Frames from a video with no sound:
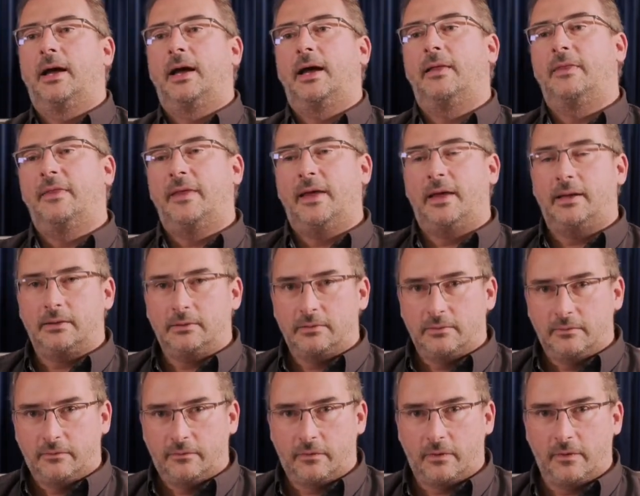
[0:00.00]
And
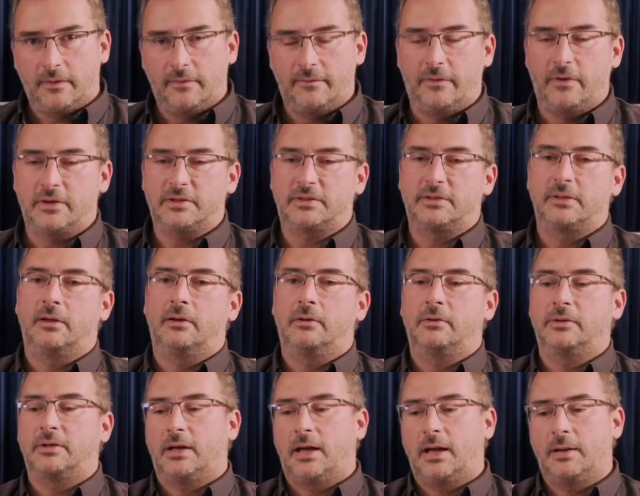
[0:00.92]
then for the first
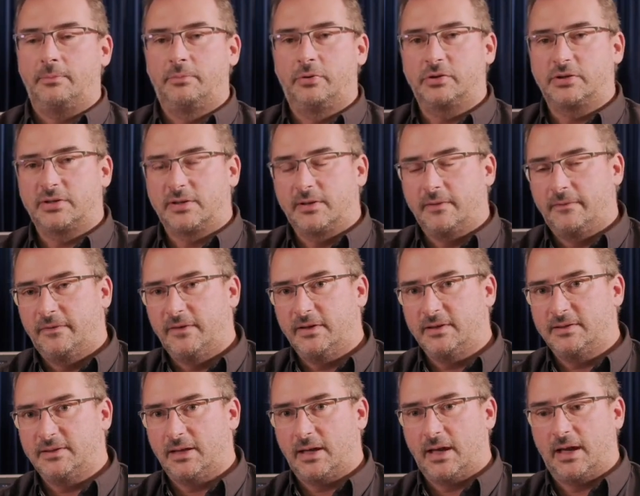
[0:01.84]
note I push the
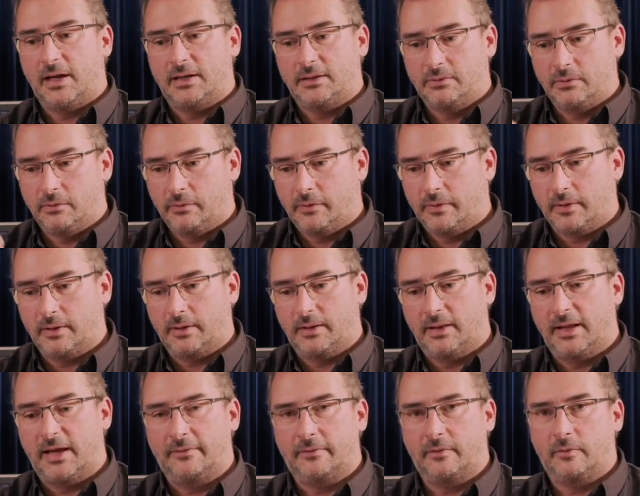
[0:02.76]
VCA to the
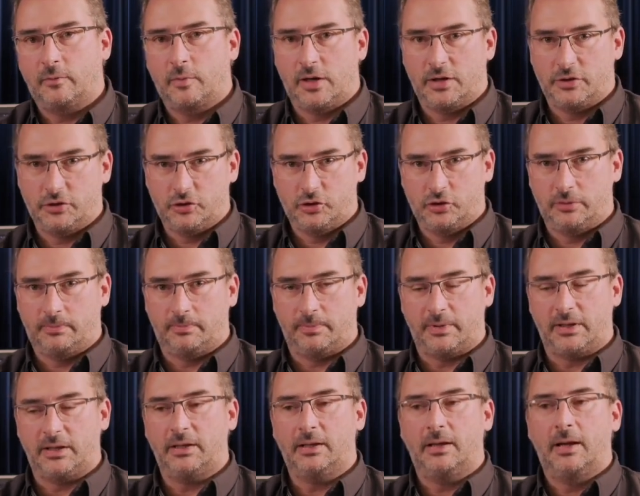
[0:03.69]
level where it
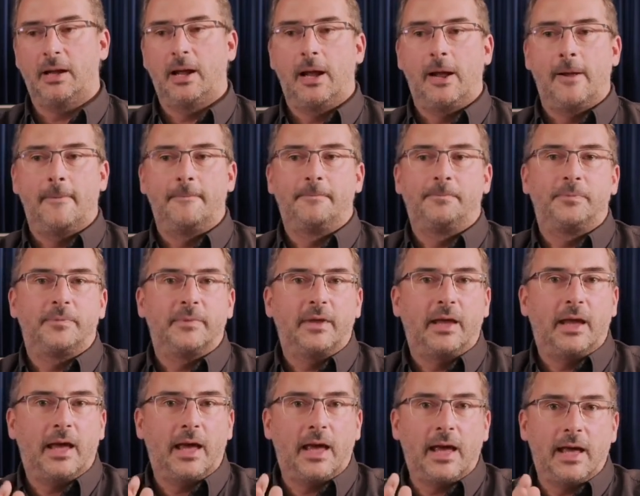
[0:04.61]
should be,
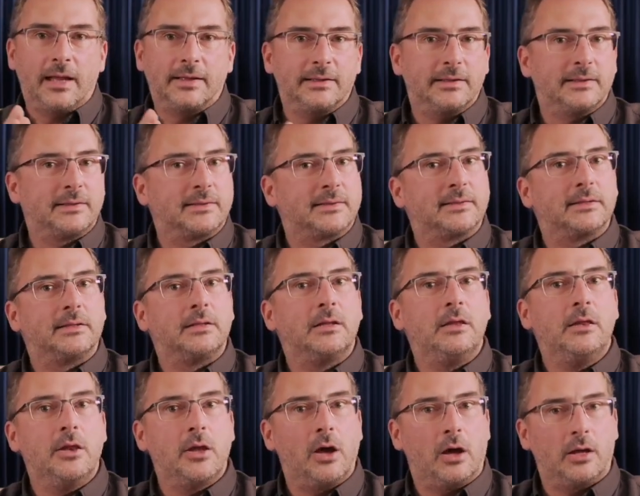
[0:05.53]
and it's
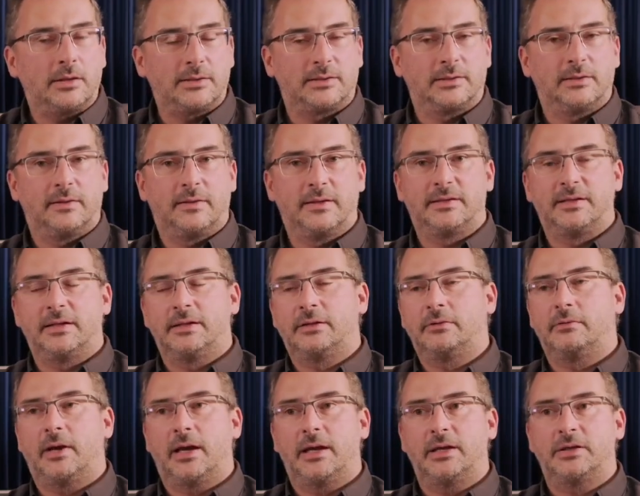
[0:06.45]
not the
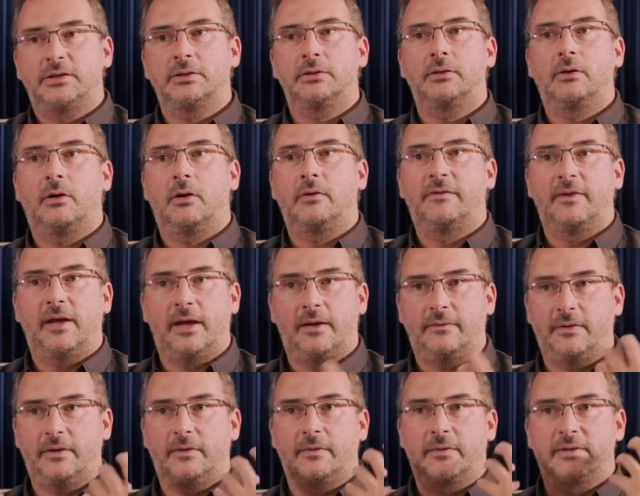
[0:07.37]
situation of
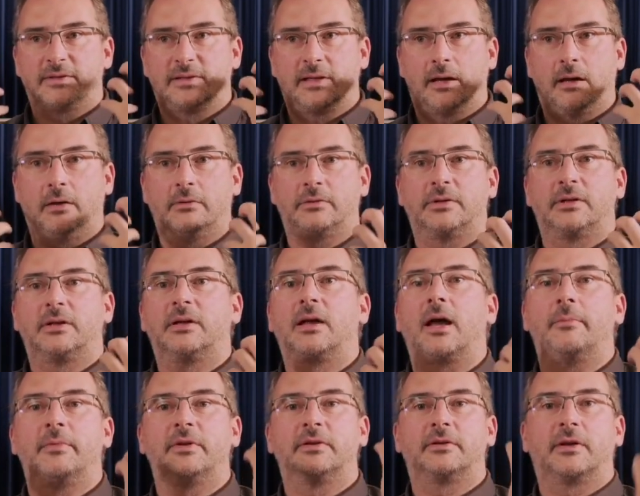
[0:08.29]
having the sound
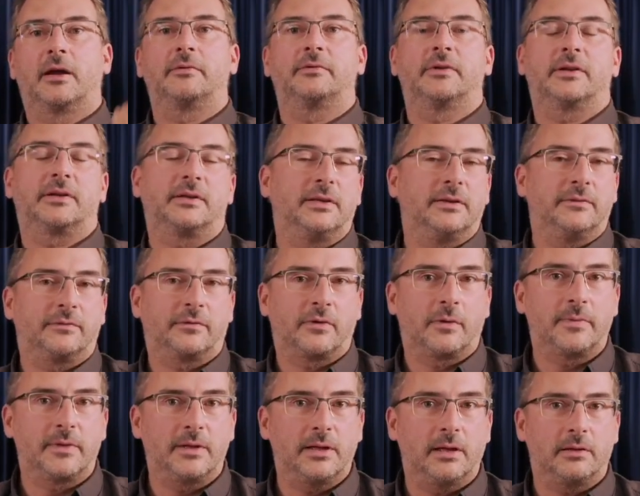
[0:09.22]
coming directly
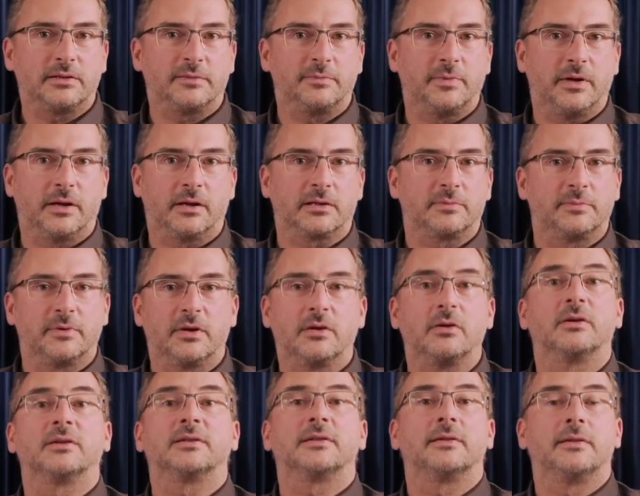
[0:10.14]
from the loudspeakers,
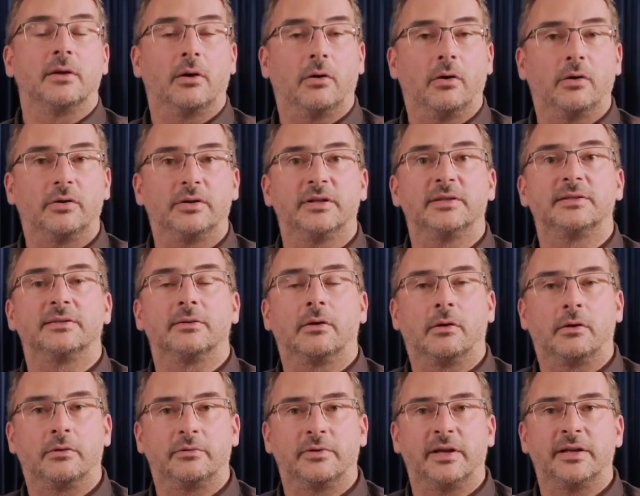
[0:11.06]
because the audience
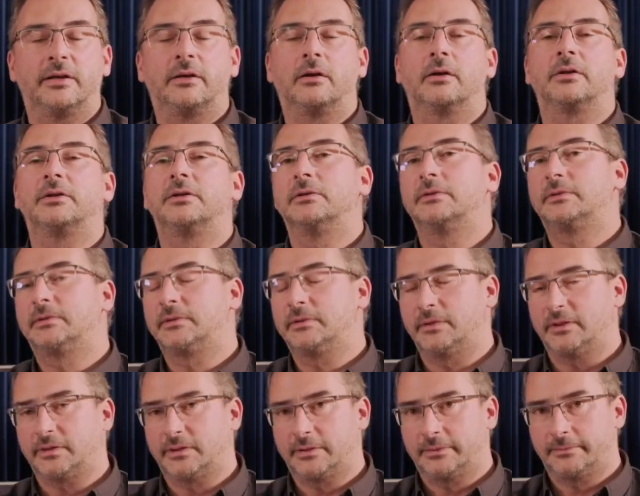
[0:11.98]
already got used
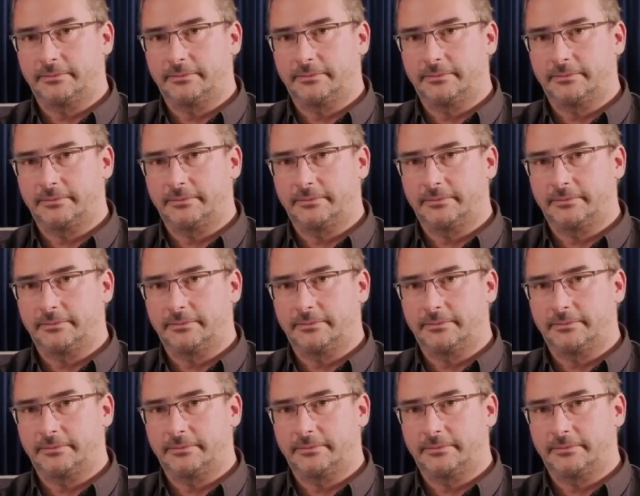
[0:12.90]
to it.